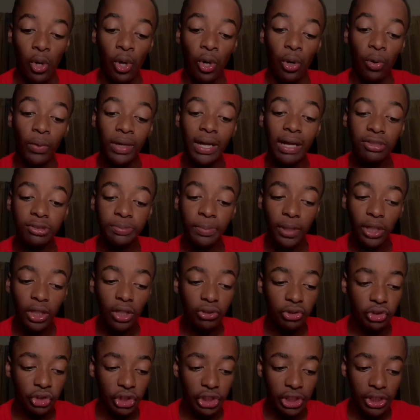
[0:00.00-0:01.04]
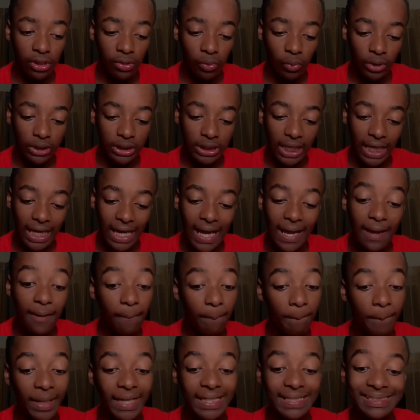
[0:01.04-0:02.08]
What else, Polo G with the
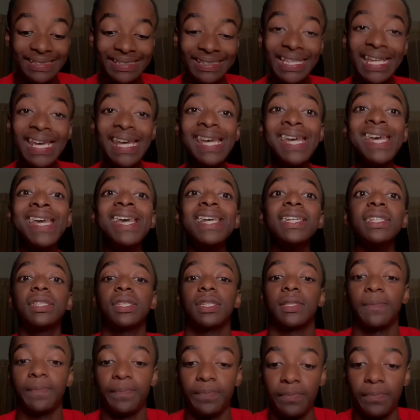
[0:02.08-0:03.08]
ABCs? Is